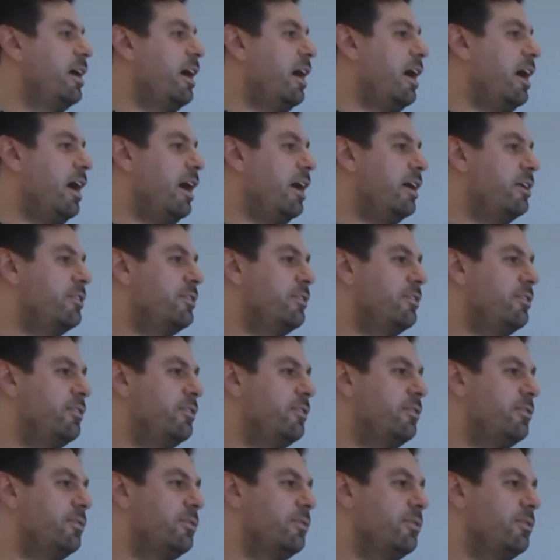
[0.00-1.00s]
And
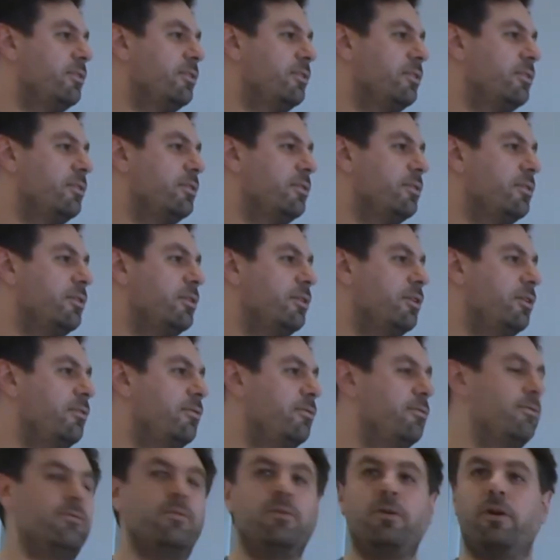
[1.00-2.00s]

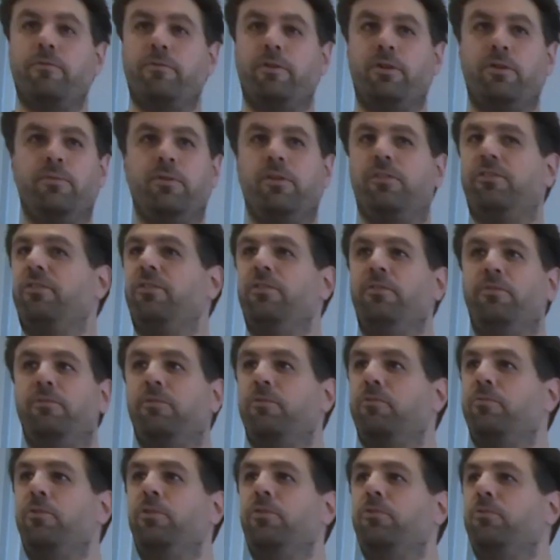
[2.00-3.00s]
if you have any questions, feel
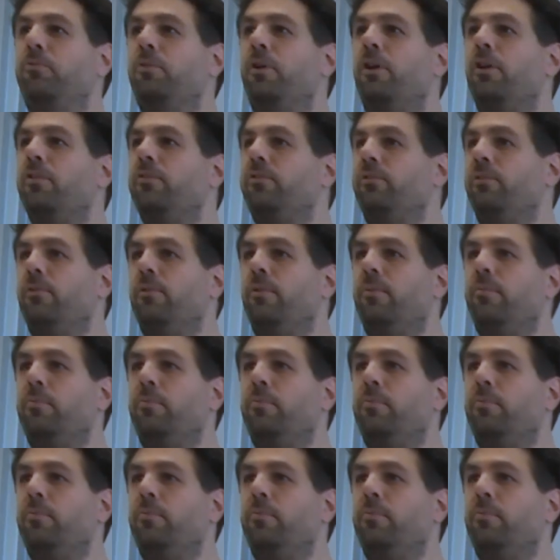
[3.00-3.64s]
free to ask them.